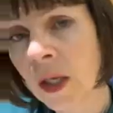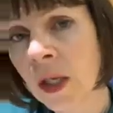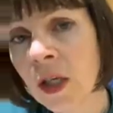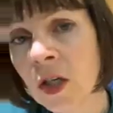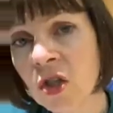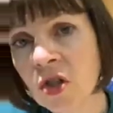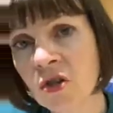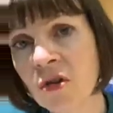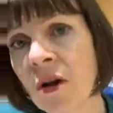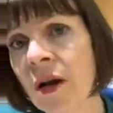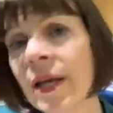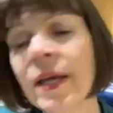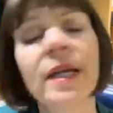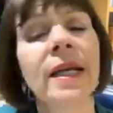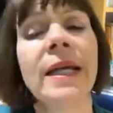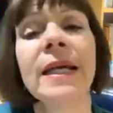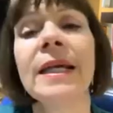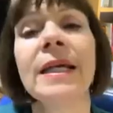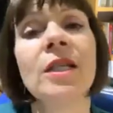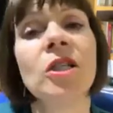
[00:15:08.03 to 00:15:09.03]
Try and
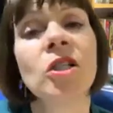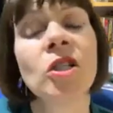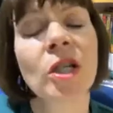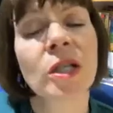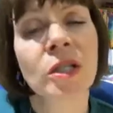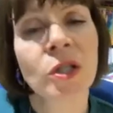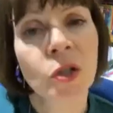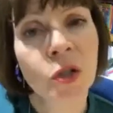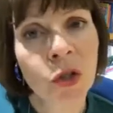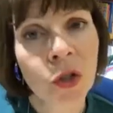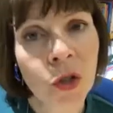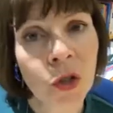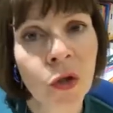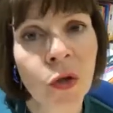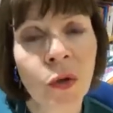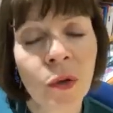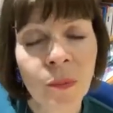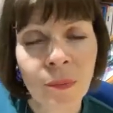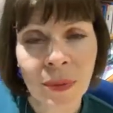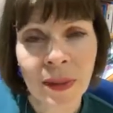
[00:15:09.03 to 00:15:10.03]
eat just
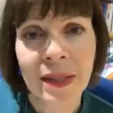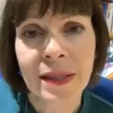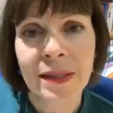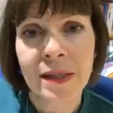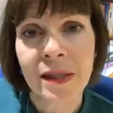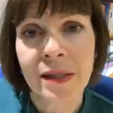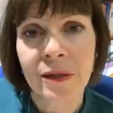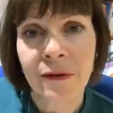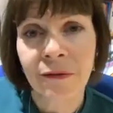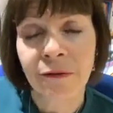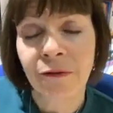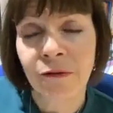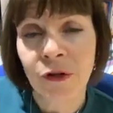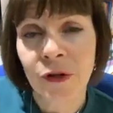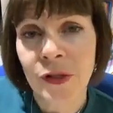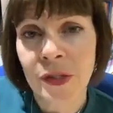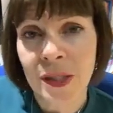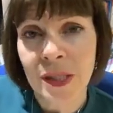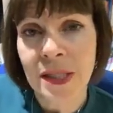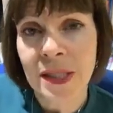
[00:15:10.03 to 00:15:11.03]
2 pieces of
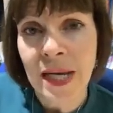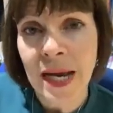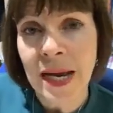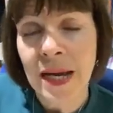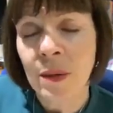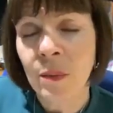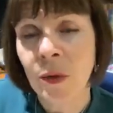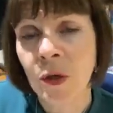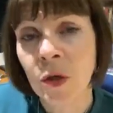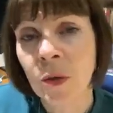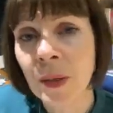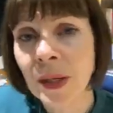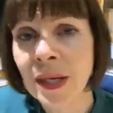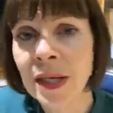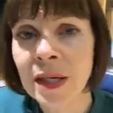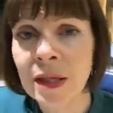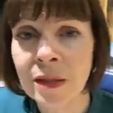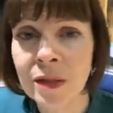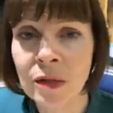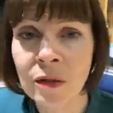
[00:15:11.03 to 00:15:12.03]
fruit a day. When you
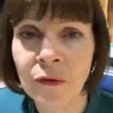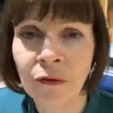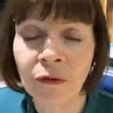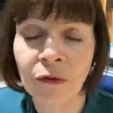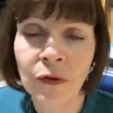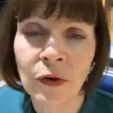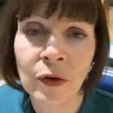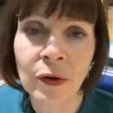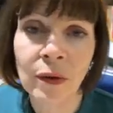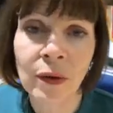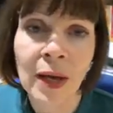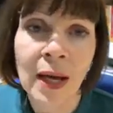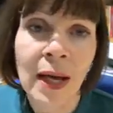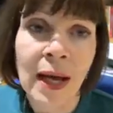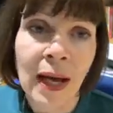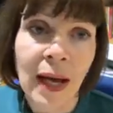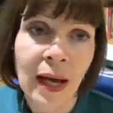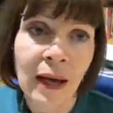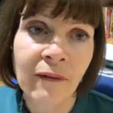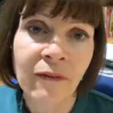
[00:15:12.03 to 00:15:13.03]
eat your fruit,
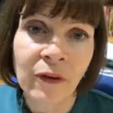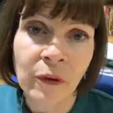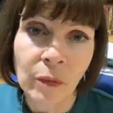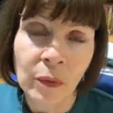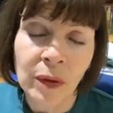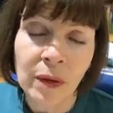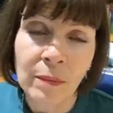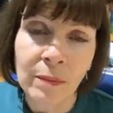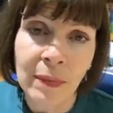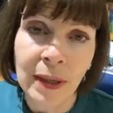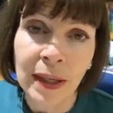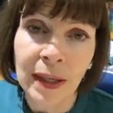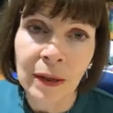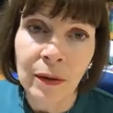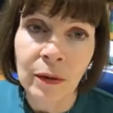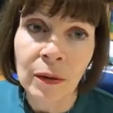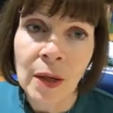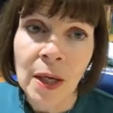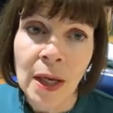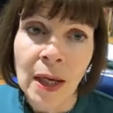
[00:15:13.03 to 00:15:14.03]
have it with a
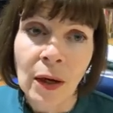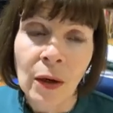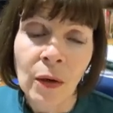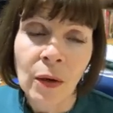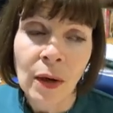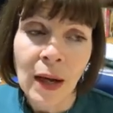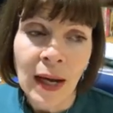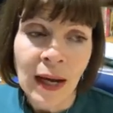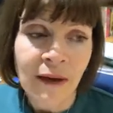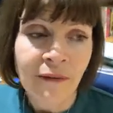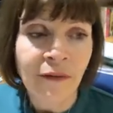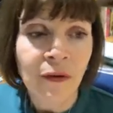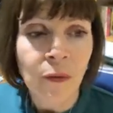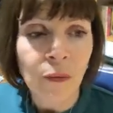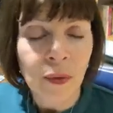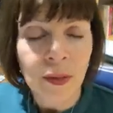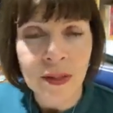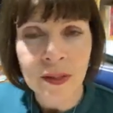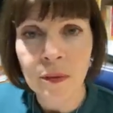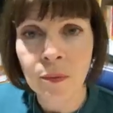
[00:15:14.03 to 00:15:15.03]
meal or have it
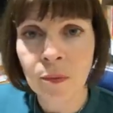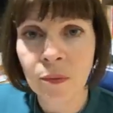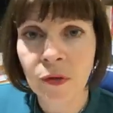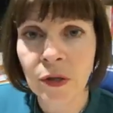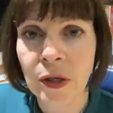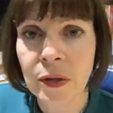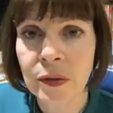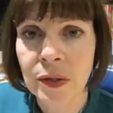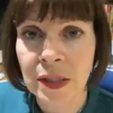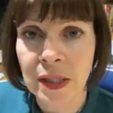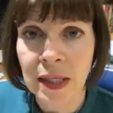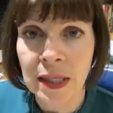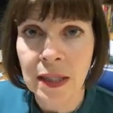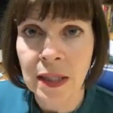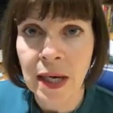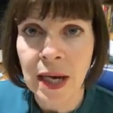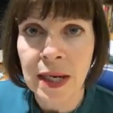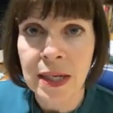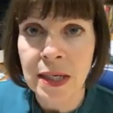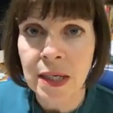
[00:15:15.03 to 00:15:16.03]
with some protein
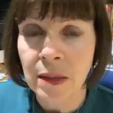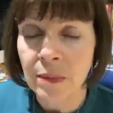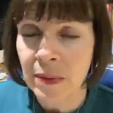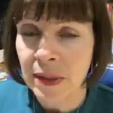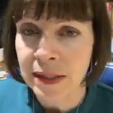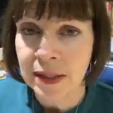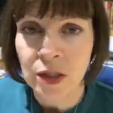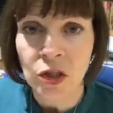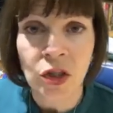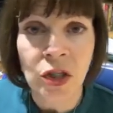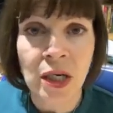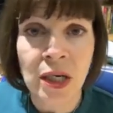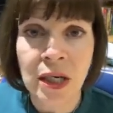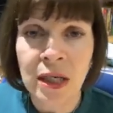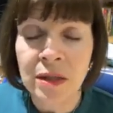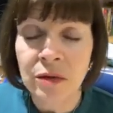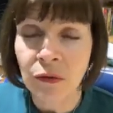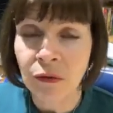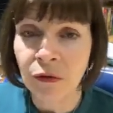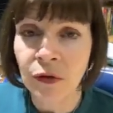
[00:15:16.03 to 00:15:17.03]
like a piece of
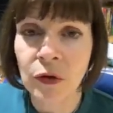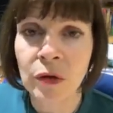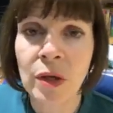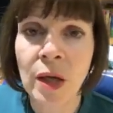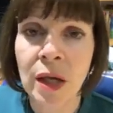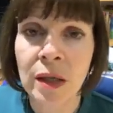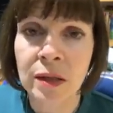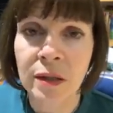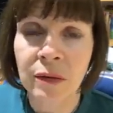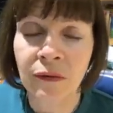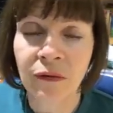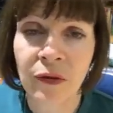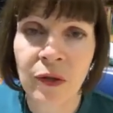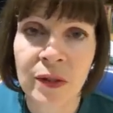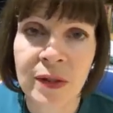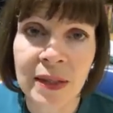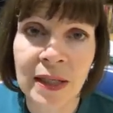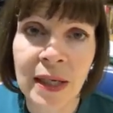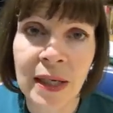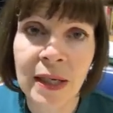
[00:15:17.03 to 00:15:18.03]
cheese or a few nuts, a few
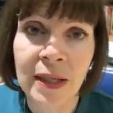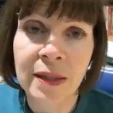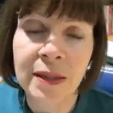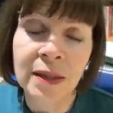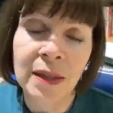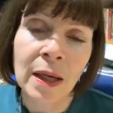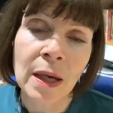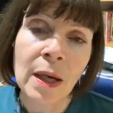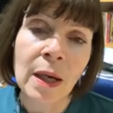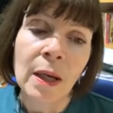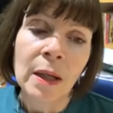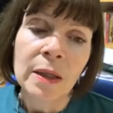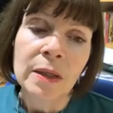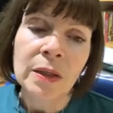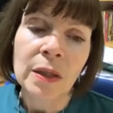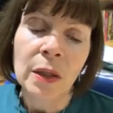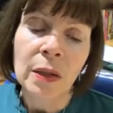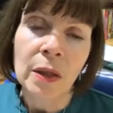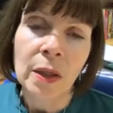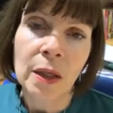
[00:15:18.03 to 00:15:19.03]
seeds,
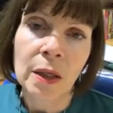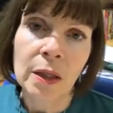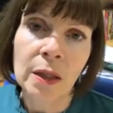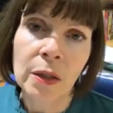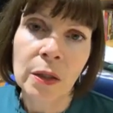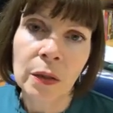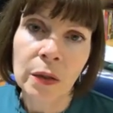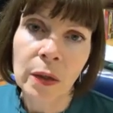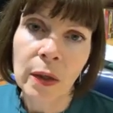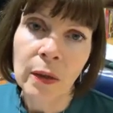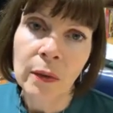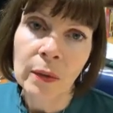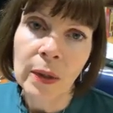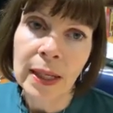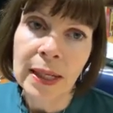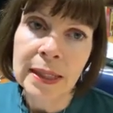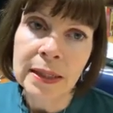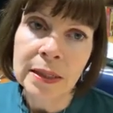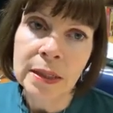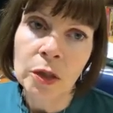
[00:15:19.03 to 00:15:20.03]
so that, you know,
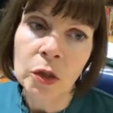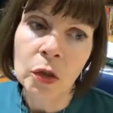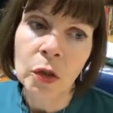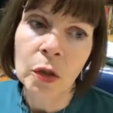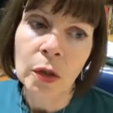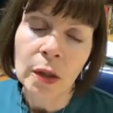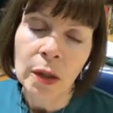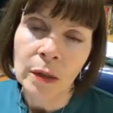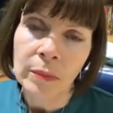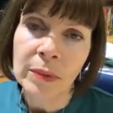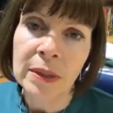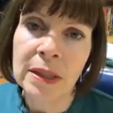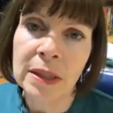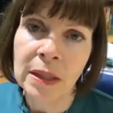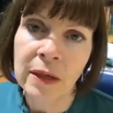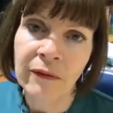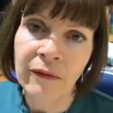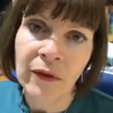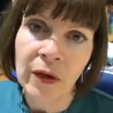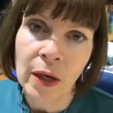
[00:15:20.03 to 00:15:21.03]
it's not going to be
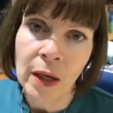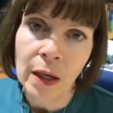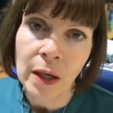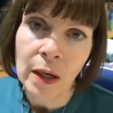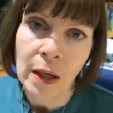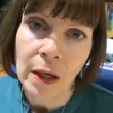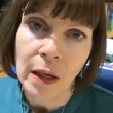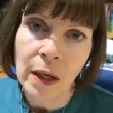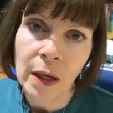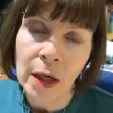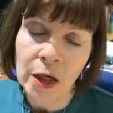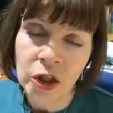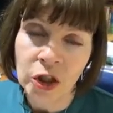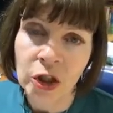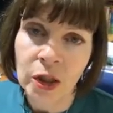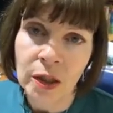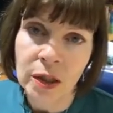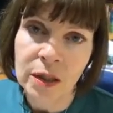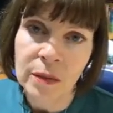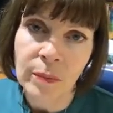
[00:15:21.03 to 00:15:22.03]
deliver a
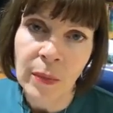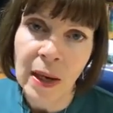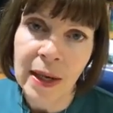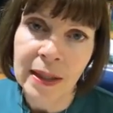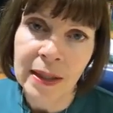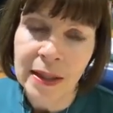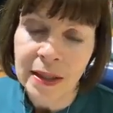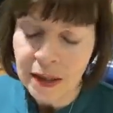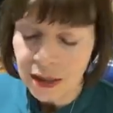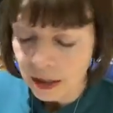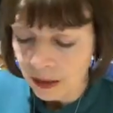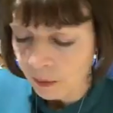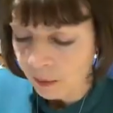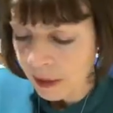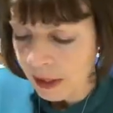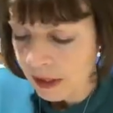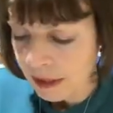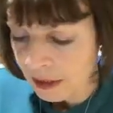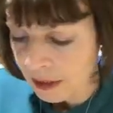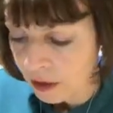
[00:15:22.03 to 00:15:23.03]
sugar spike into the
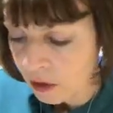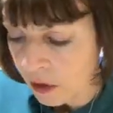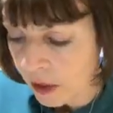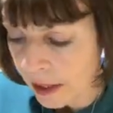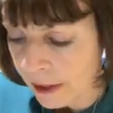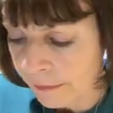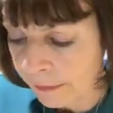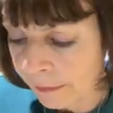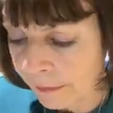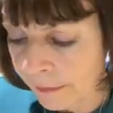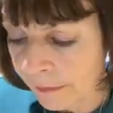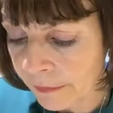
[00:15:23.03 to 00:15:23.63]
bloodstream.